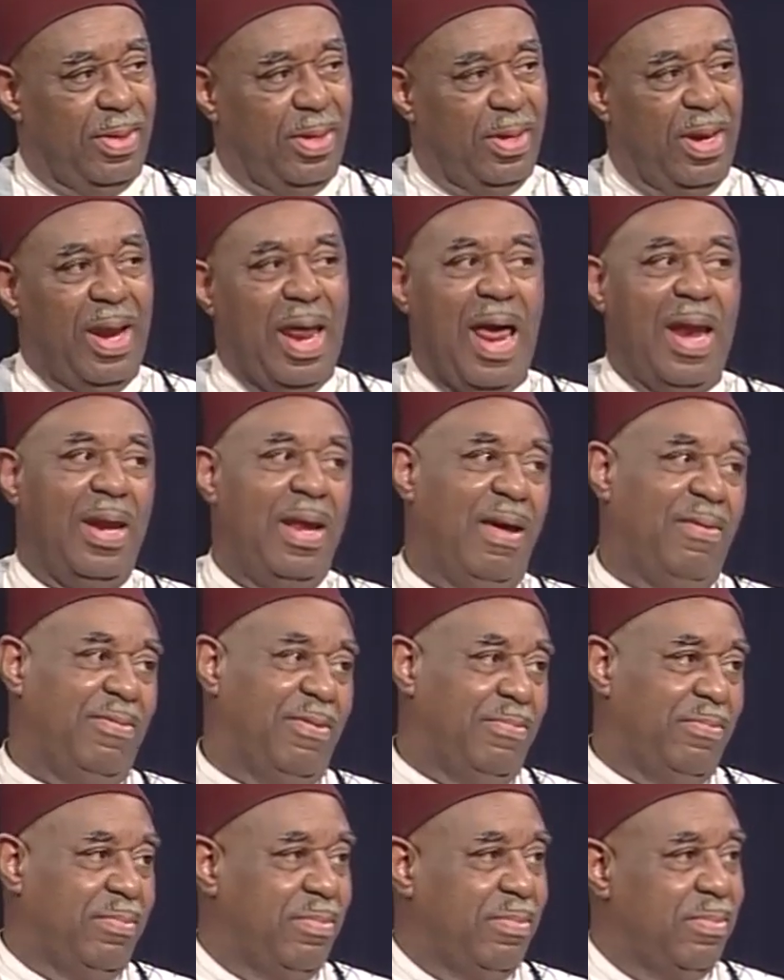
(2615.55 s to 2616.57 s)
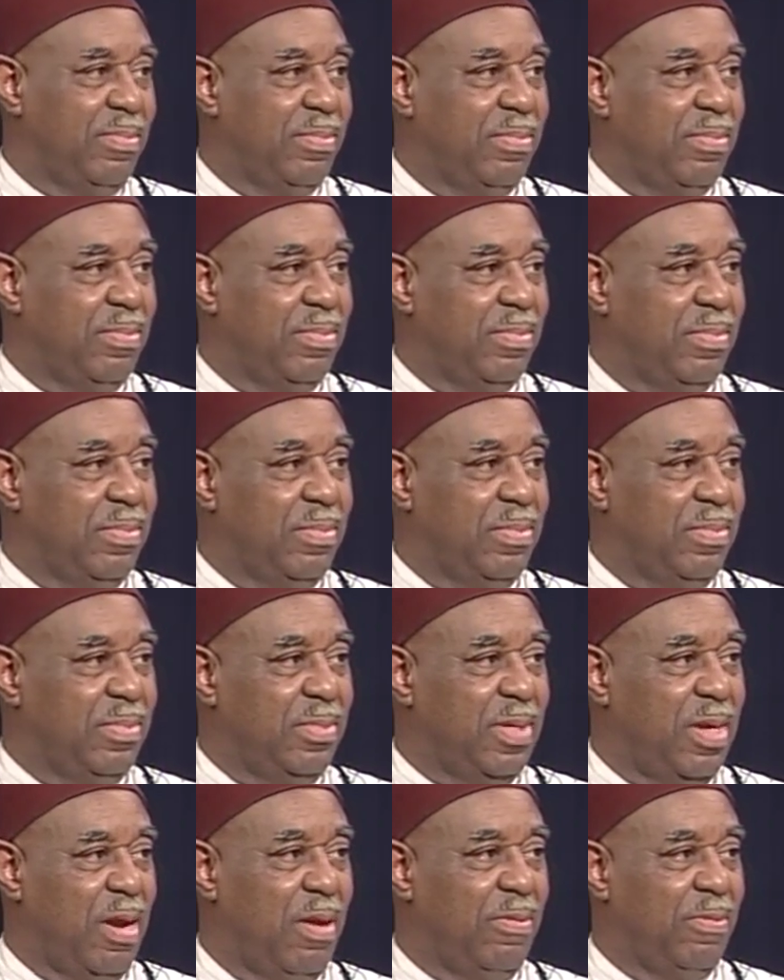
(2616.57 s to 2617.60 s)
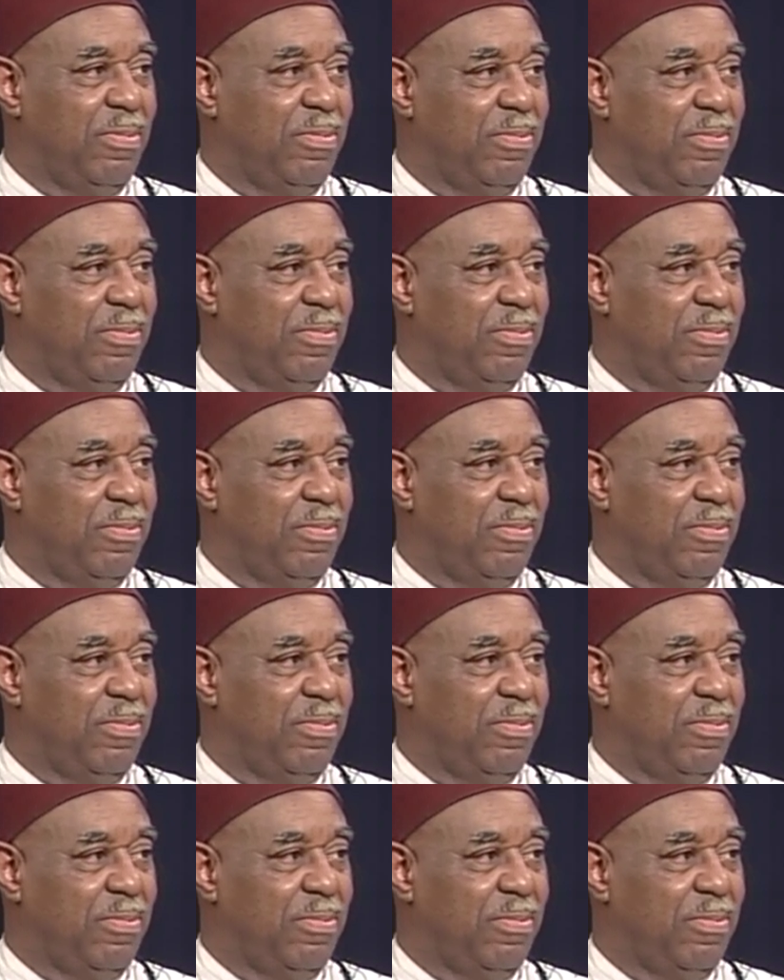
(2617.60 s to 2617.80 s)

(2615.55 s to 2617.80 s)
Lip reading: and I love them, you know.